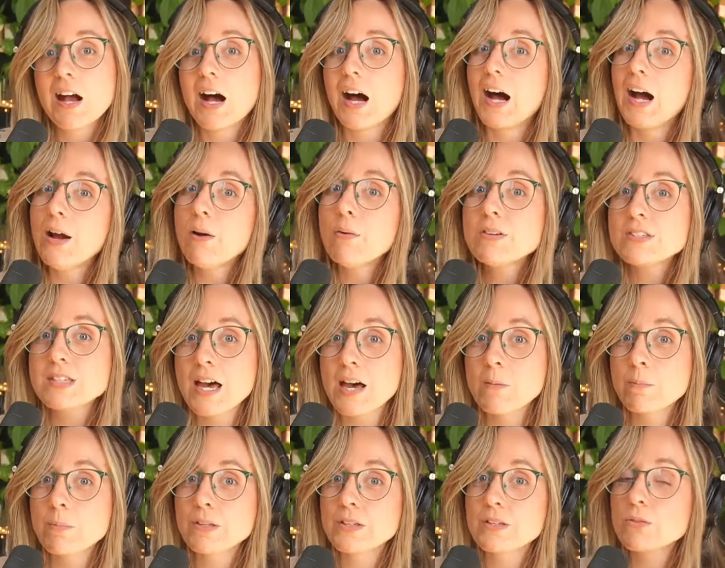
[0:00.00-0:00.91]
I was
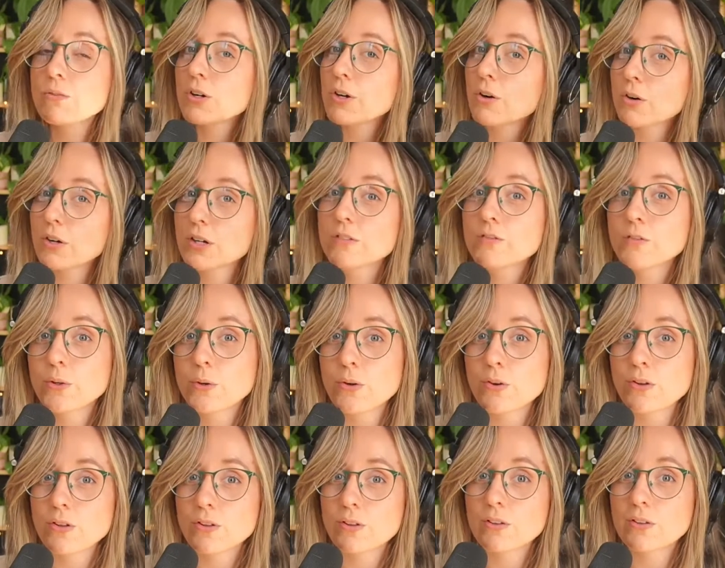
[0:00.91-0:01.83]
happy to record
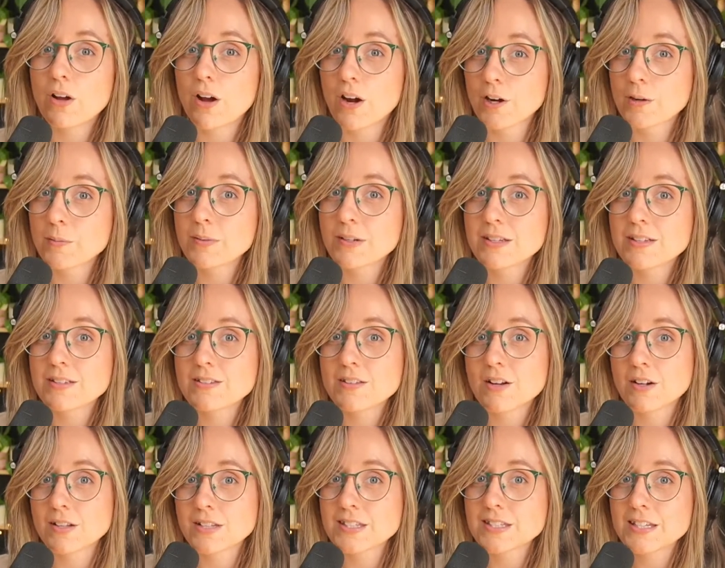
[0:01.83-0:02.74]
vocal harmonies
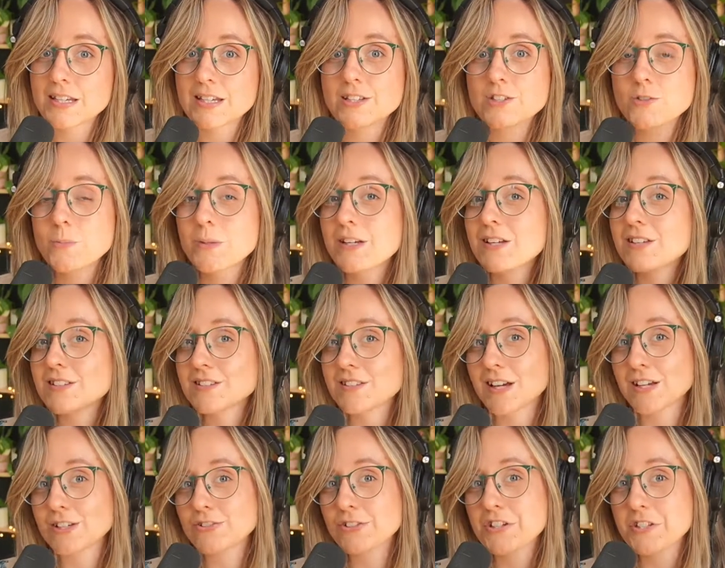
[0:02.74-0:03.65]
on stage because
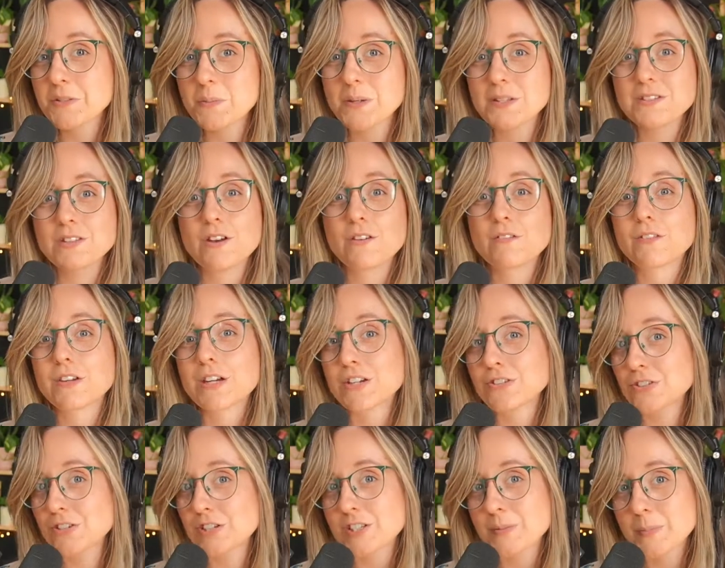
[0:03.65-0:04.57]
I trust myself and I
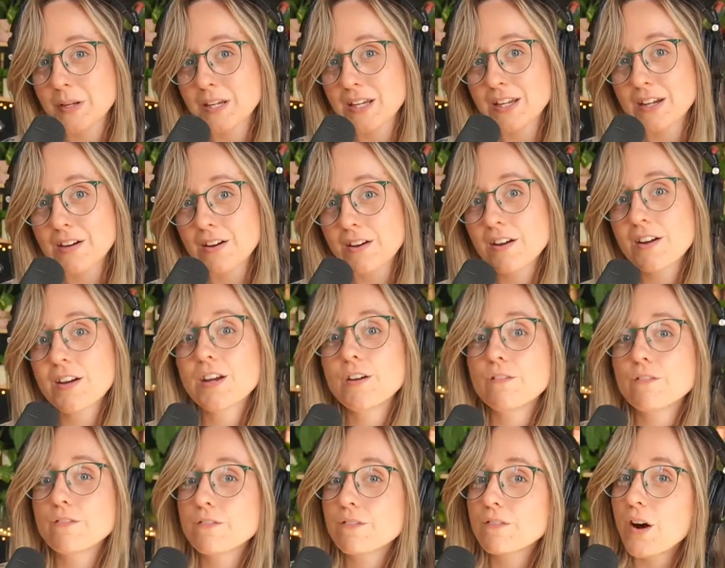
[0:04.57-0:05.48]
trust my ear.
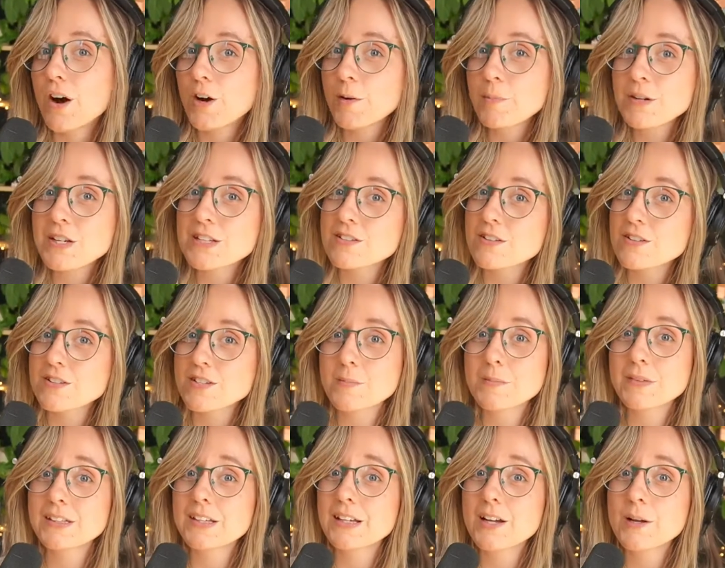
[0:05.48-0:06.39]
If harmonies aren't
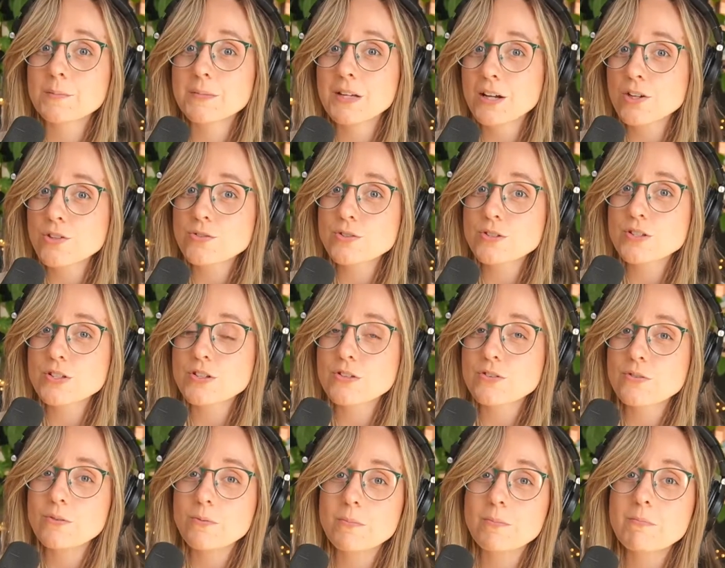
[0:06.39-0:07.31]
something that come natural to
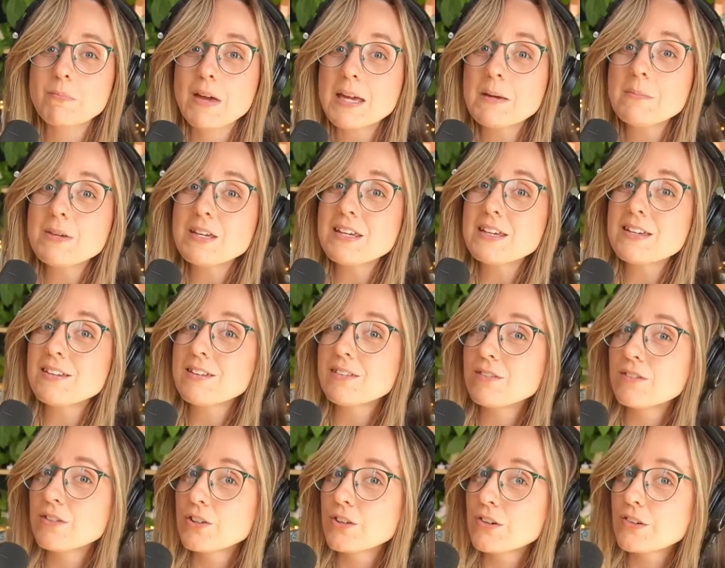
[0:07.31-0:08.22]
you, maybe
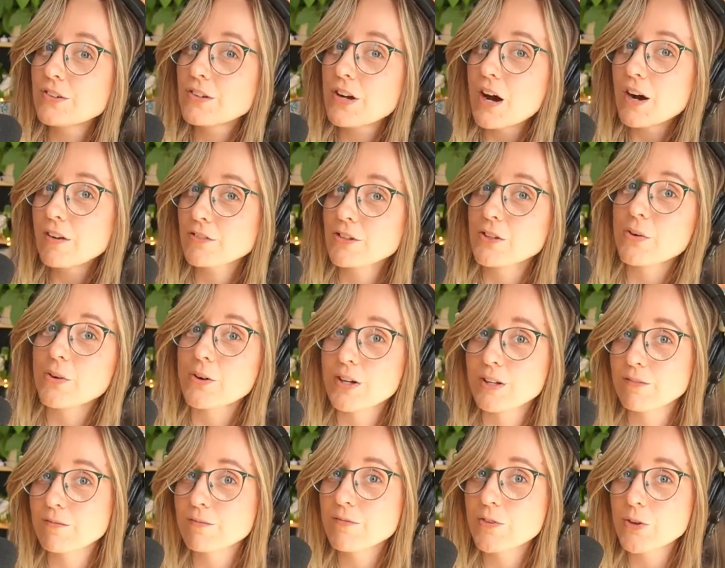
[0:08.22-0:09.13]
you're not
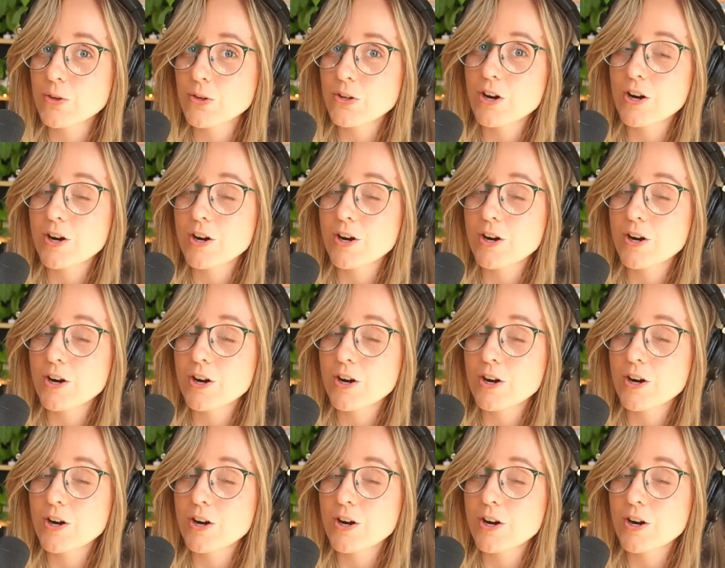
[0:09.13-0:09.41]
recording vocal